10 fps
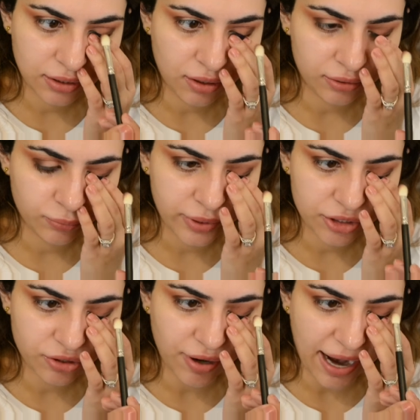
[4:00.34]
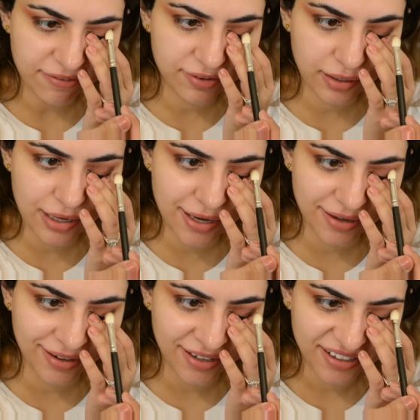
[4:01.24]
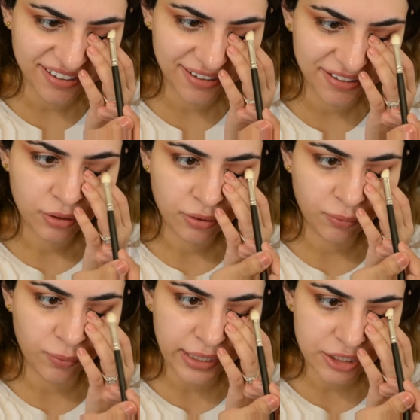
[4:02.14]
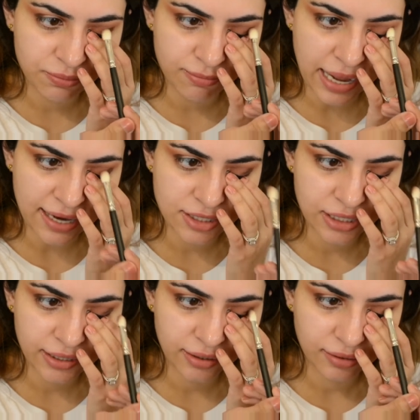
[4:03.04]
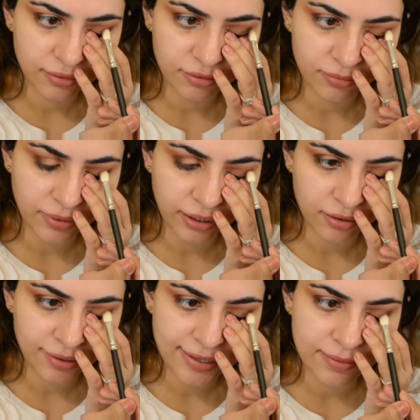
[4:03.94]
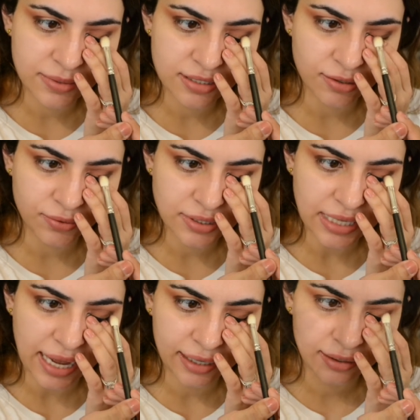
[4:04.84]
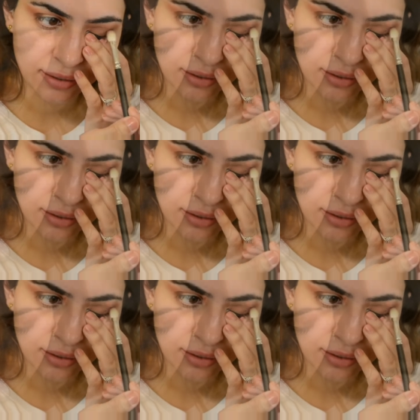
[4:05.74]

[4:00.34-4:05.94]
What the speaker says: it called? Witchcraft. Witch magic. Oh my god, I'm so sad.